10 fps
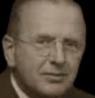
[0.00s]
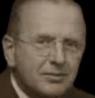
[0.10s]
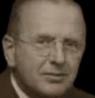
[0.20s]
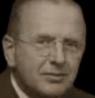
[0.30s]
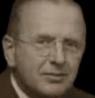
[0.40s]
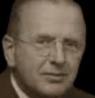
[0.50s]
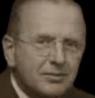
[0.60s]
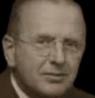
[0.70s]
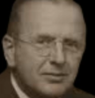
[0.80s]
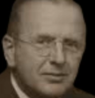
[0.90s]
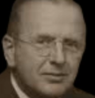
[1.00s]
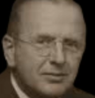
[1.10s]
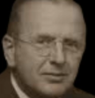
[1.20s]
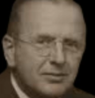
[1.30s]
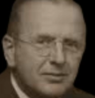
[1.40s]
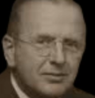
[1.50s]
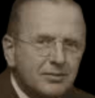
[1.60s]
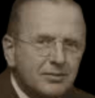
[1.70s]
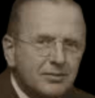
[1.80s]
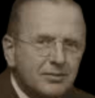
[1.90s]

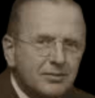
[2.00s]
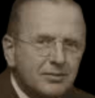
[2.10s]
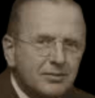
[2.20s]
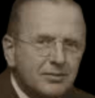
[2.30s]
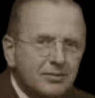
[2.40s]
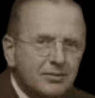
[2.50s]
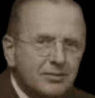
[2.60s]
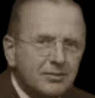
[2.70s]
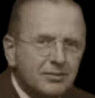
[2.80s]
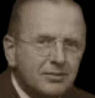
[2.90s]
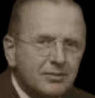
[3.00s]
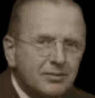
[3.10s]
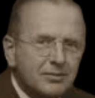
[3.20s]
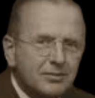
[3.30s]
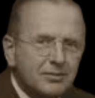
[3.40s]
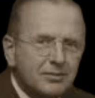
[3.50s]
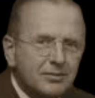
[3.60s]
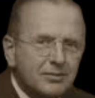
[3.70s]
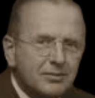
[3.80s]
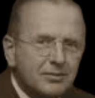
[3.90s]

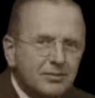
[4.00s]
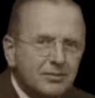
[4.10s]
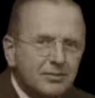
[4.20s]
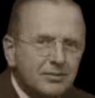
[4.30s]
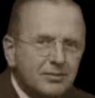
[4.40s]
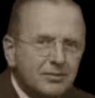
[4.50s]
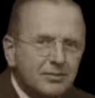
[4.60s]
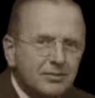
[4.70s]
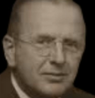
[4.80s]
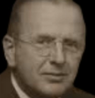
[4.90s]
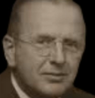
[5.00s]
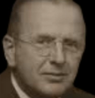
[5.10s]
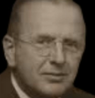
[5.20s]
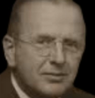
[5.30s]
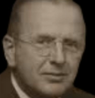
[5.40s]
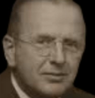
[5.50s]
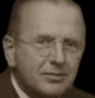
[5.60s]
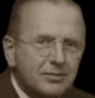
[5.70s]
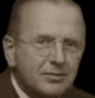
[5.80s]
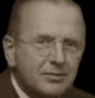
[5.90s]

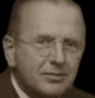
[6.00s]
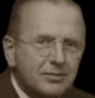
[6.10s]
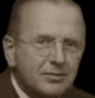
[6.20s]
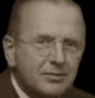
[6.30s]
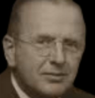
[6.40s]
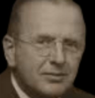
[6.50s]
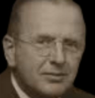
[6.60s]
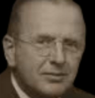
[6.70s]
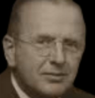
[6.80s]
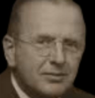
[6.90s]
The face doesn't move, so there is nothing to read.